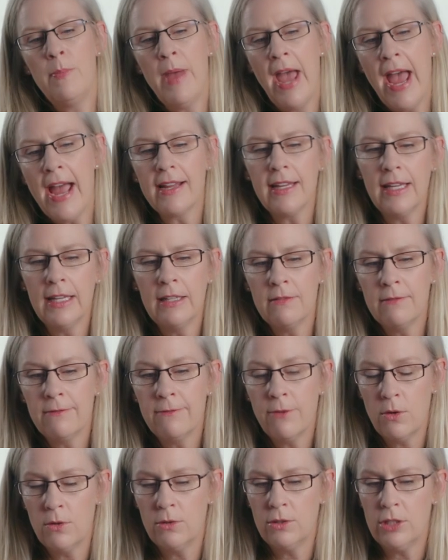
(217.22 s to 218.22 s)
back in
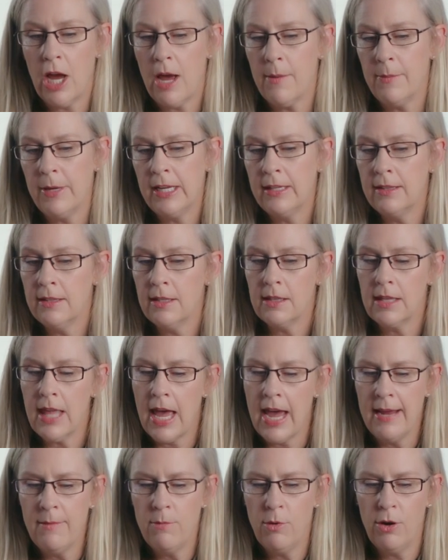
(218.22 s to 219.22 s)
Photoshop, in the
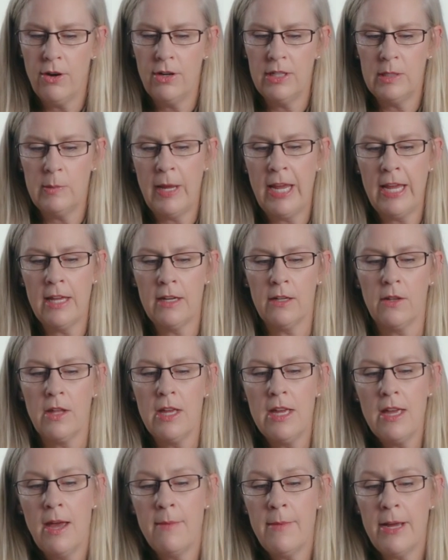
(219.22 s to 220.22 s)
Libraries panel,
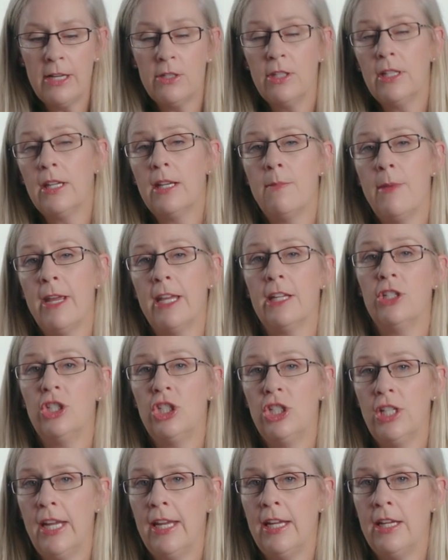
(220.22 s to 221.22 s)
I'm actually going to make a
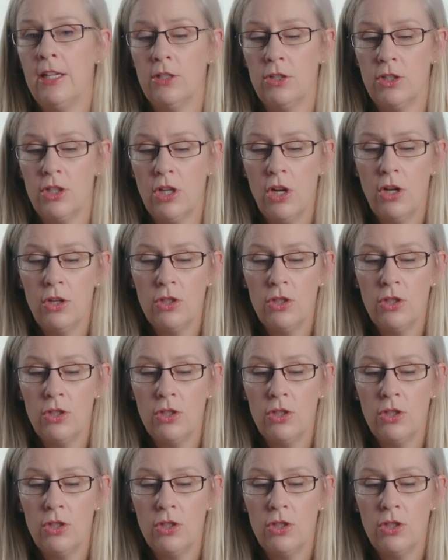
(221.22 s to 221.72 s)
change